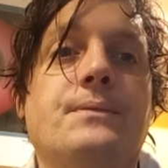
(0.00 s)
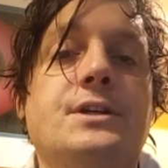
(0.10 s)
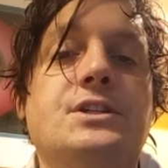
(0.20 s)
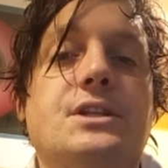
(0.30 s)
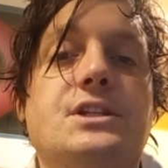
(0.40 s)

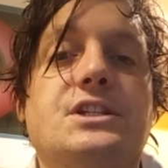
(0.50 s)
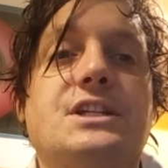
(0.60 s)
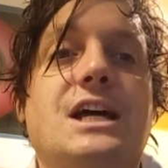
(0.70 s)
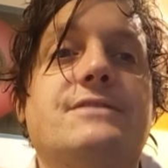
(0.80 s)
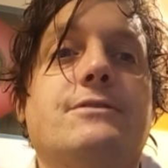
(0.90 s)
So there's a
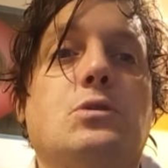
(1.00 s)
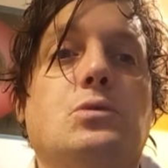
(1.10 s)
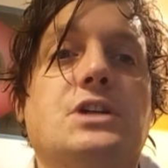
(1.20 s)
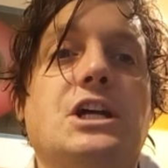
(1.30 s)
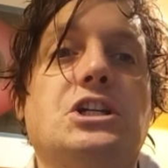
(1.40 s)
test for
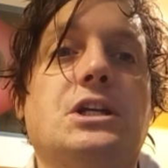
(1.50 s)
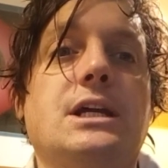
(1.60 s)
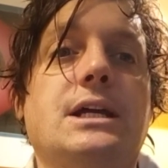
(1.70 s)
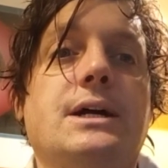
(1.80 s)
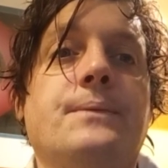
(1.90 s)
causation
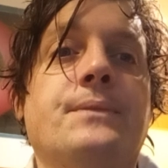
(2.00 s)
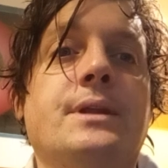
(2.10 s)
here.